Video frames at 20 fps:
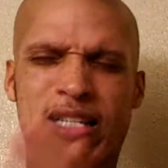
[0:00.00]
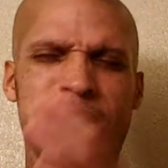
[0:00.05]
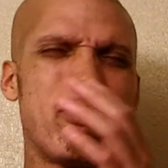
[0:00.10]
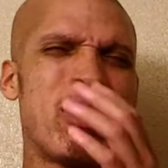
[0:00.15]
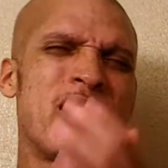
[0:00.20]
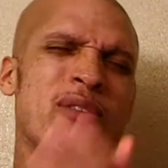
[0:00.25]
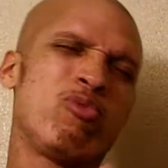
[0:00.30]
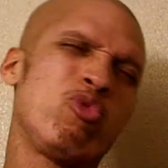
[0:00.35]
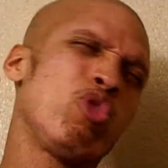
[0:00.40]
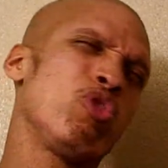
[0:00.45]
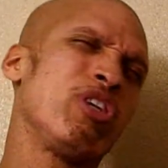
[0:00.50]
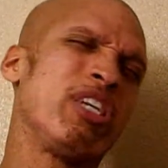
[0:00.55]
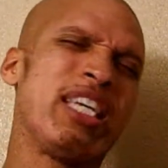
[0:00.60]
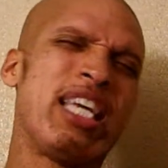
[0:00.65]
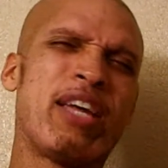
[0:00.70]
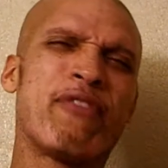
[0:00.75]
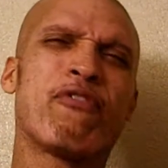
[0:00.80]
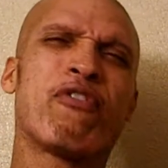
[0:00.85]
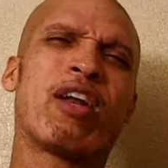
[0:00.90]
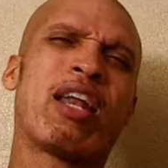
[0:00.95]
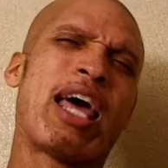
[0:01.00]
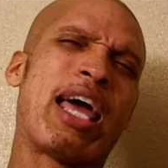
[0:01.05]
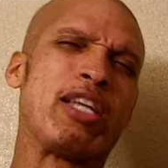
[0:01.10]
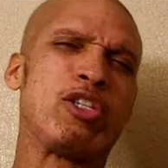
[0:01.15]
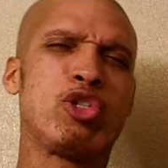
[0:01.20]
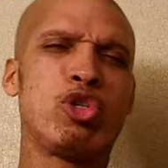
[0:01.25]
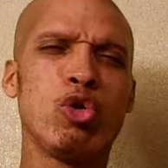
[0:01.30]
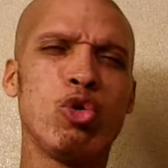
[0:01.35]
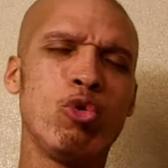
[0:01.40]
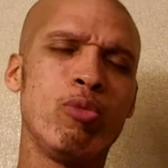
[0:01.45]
I mean, you get for
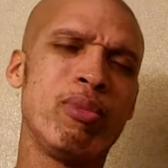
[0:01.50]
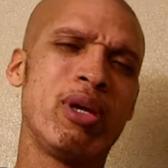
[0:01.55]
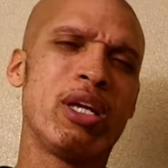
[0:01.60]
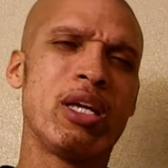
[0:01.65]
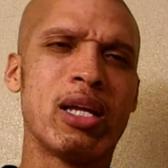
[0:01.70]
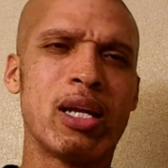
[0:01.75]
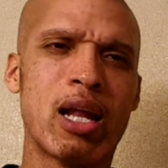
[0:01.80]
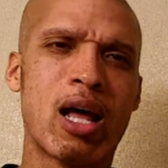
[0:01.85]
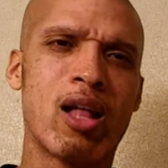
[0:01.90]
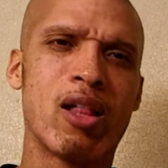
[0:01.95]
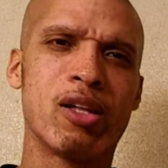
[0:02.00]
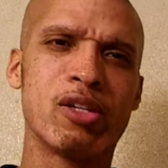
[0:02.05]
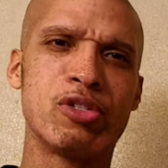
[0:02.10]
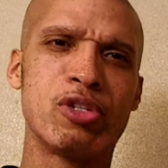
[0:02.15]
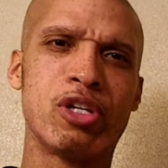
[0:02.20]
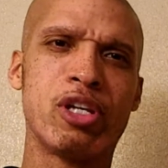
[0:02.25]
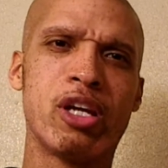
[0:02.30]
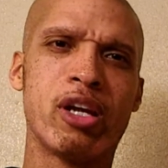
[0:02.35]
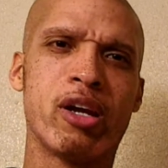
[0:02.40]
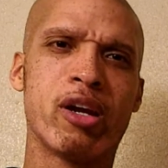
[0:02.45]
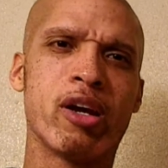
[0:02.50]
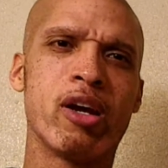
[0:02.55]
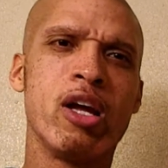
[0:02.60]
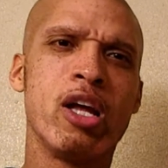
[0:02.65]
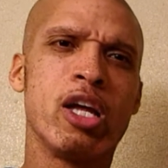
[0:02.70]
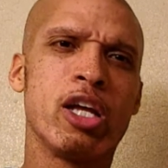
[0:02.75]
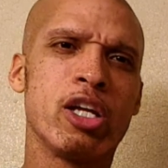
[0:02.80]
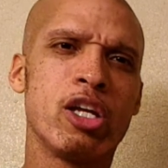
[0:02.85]
like $2 million a year,